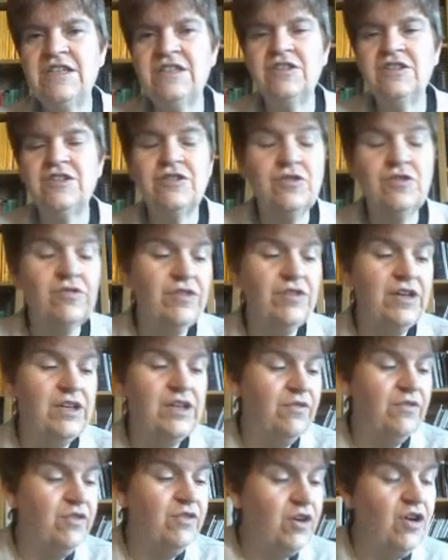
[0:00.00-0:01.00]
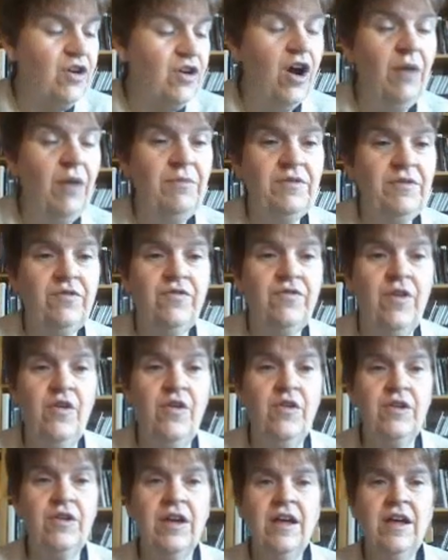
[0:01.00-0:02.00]
stories from the common folk.
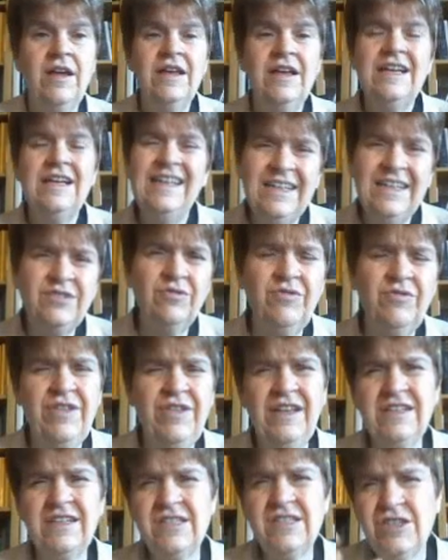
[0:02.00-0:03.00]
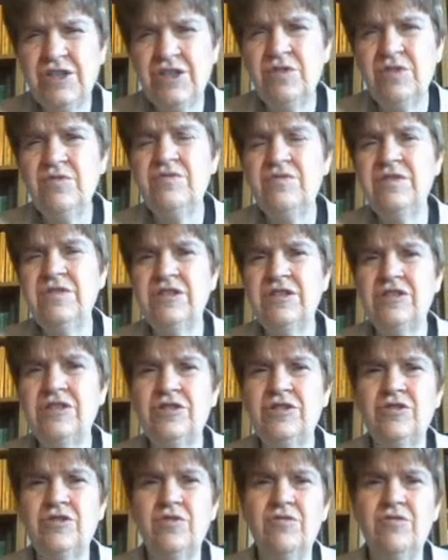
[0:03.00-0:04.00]
Little things, children's
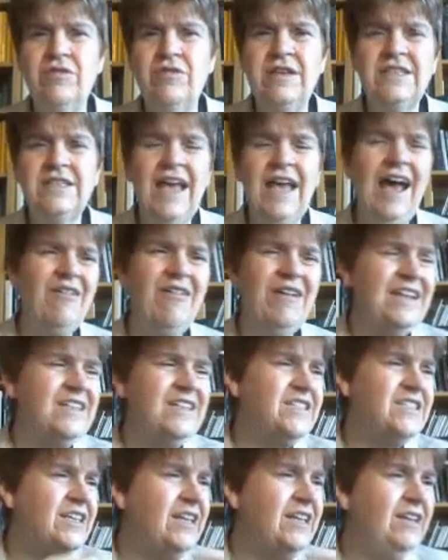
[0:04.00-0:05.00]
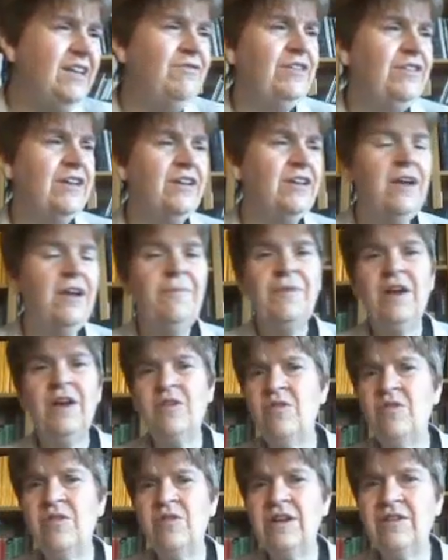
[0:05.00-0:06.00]
stories, how insignificant
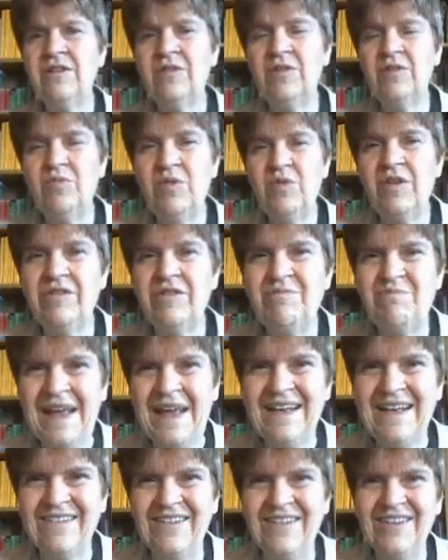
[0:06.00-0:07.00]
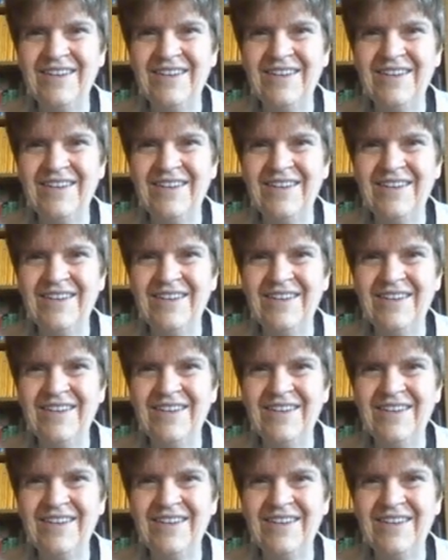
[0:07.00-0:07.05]
according to the world of bankers,